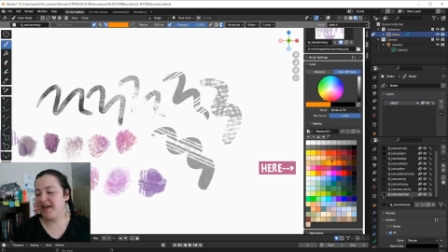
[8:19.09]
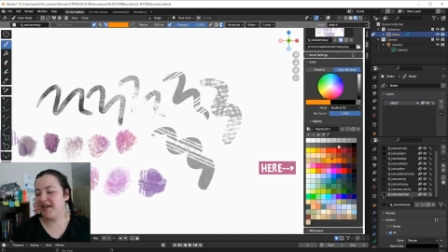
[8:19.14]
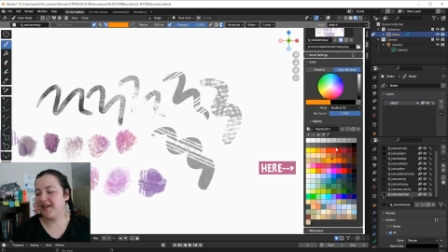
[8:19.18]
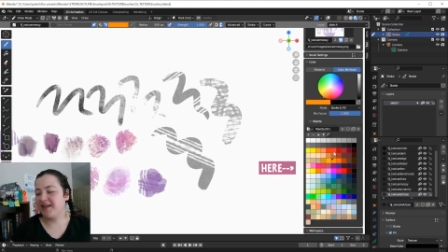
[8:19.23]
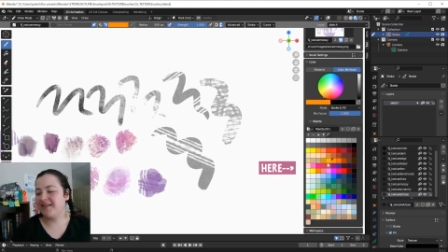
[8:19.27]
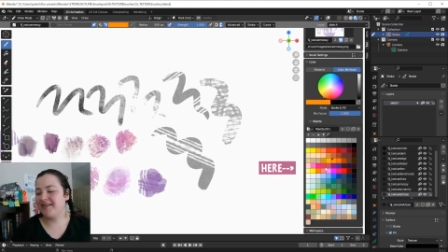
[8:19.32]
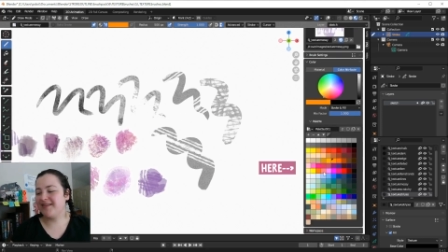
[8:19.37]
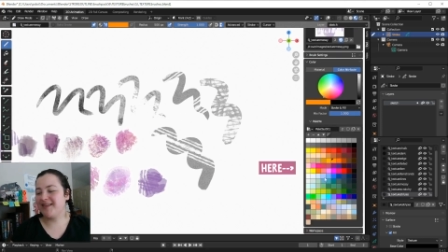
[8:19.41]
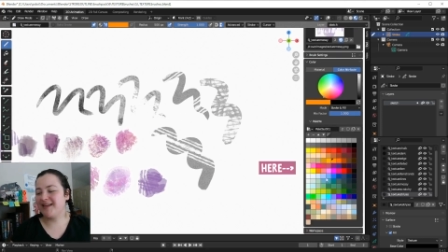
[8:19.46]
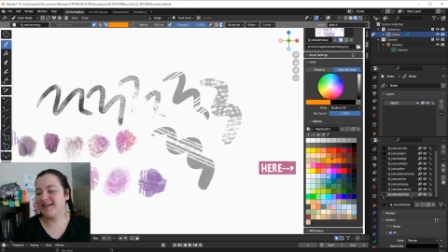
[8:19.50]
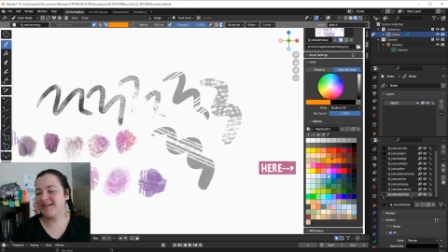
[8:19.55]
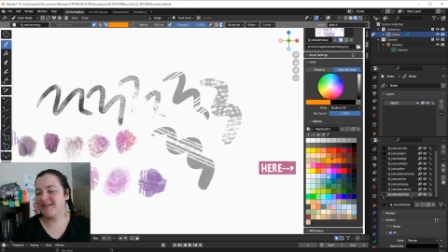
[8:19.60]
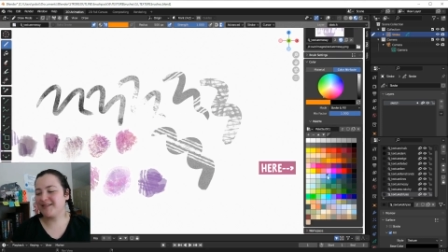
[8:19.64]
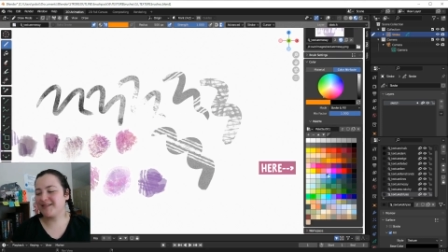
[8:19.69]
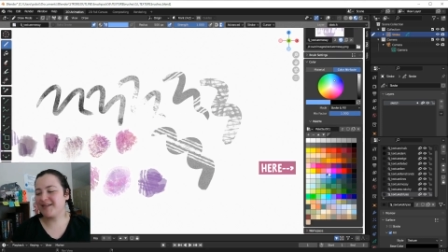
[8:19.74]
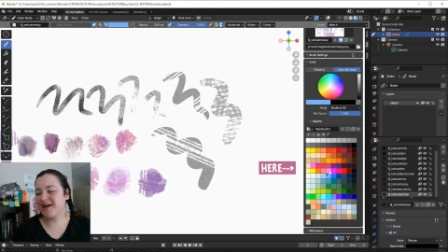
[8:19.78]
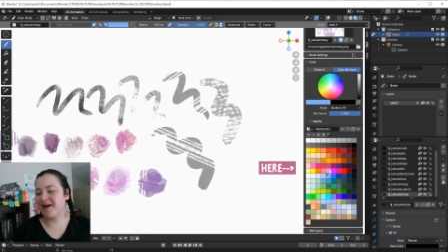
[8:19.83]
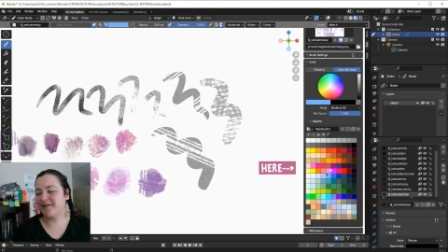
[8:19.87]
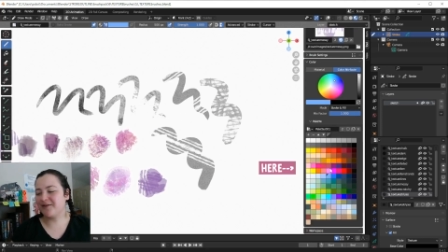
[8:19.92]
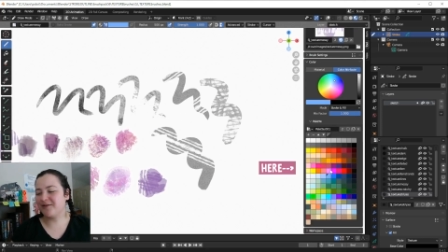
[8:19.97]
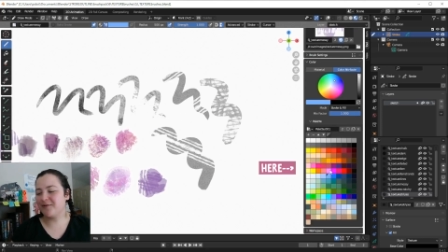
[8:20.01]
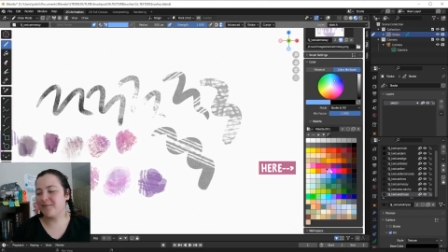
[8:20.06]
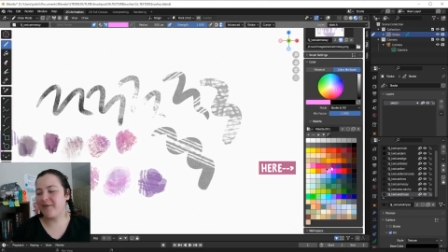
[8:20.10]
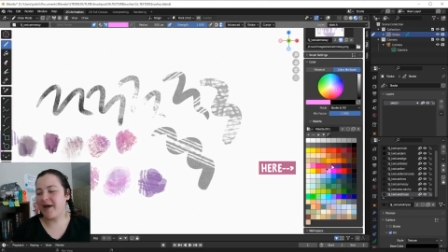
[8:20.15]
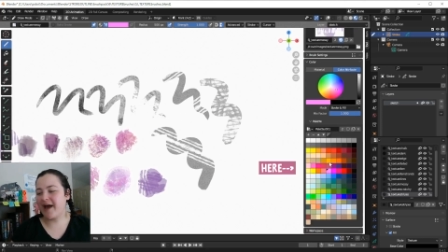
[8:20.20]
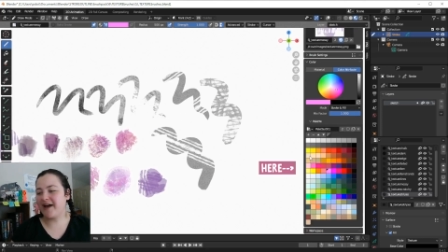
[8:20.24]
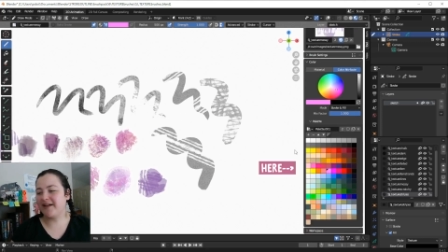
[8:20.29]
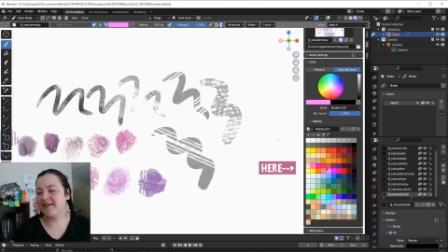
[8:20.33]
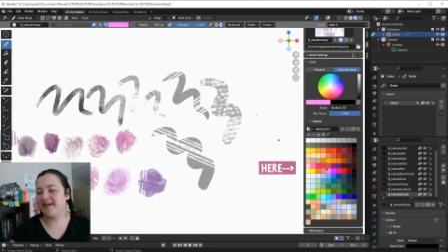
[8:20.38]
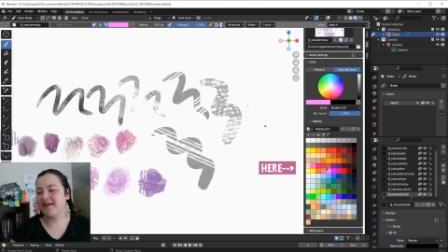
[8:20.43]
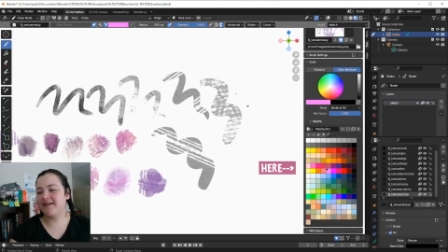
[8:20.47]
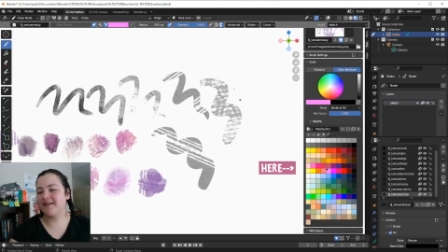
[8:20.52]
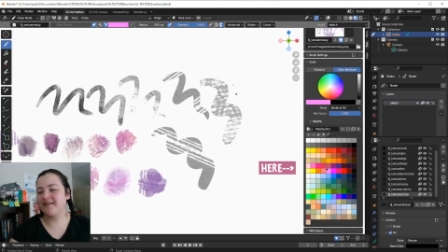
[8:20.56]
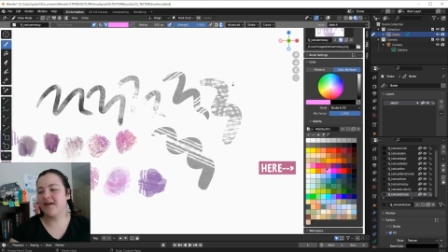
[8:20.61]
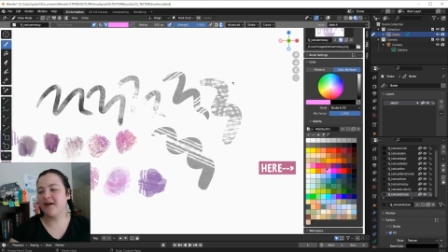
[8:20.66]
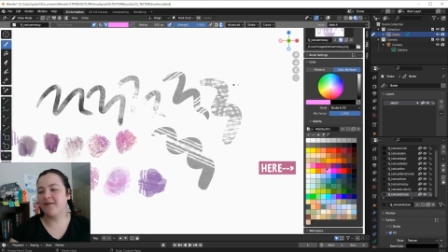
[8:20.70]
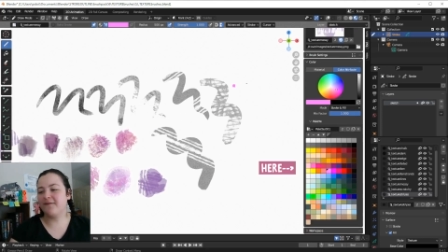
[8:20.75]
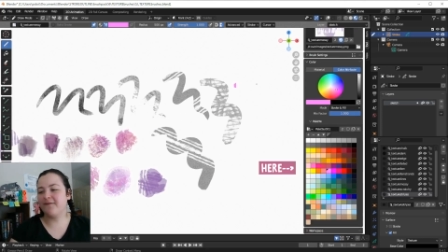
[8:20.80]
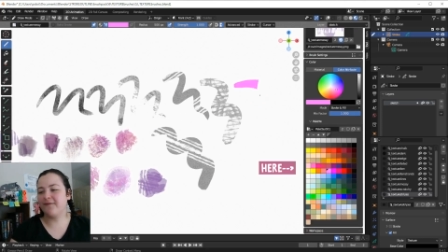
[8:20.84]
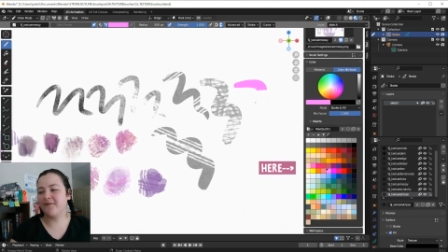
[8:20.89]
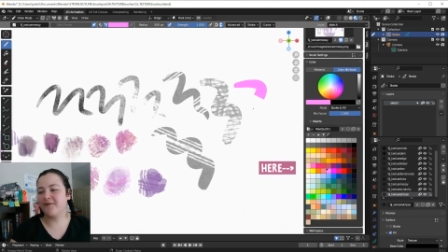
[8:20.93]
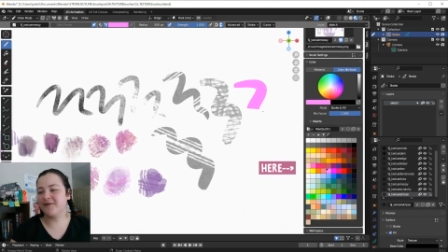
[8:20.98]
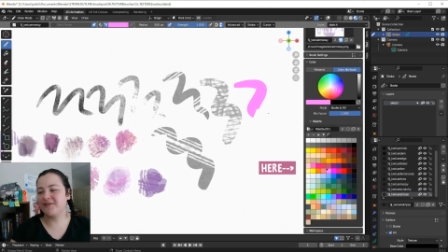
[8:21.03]
this color palette,
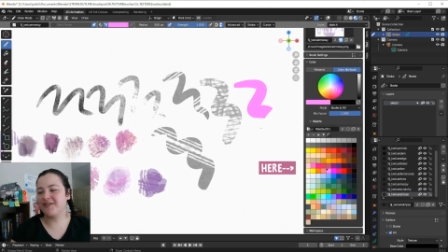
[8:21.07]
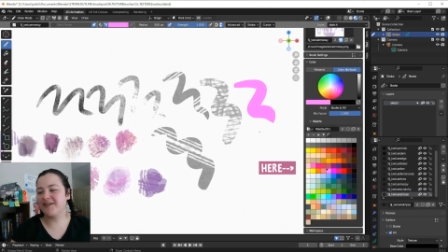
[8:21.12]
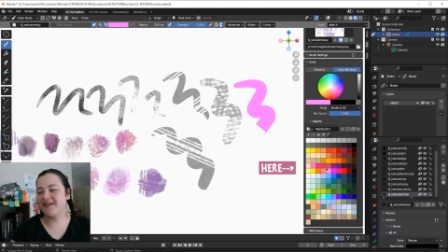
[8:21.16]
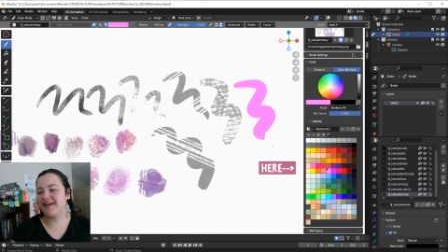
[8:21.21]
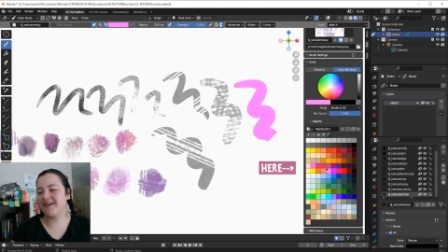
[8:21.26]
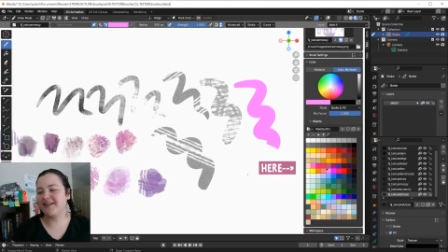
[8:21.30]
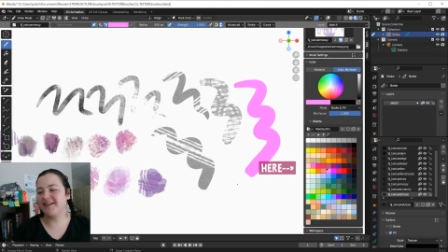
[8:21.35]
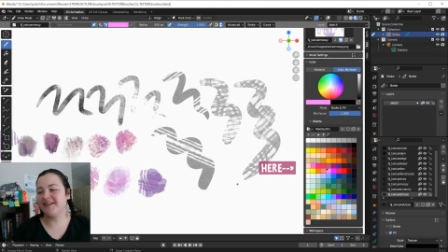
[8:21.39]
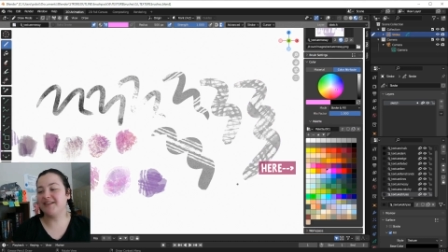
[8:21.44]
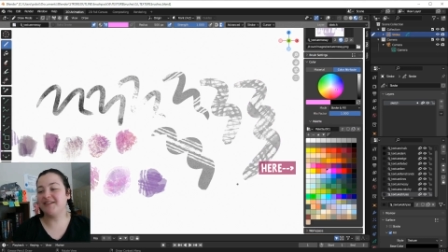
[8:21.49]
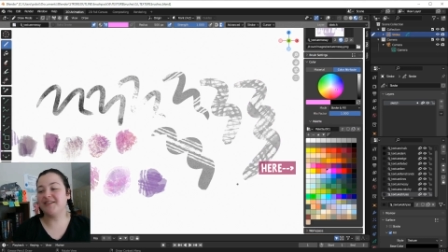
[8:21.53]
unfortunately